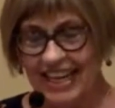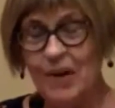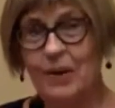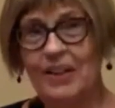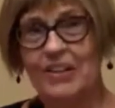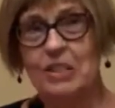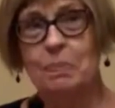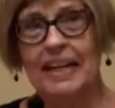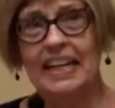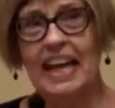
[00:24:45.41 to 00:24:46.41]
Well, there's
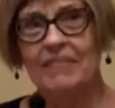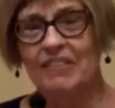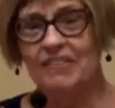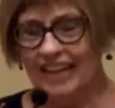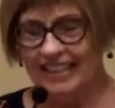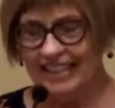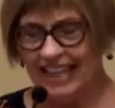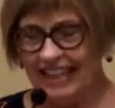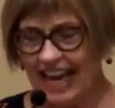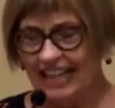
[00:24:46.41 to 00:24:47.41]
plenty of advice on
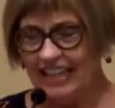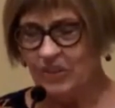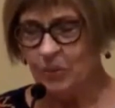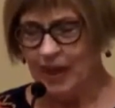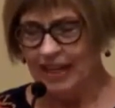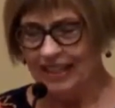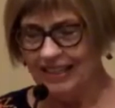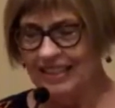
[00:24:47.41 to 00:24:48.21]
that as well.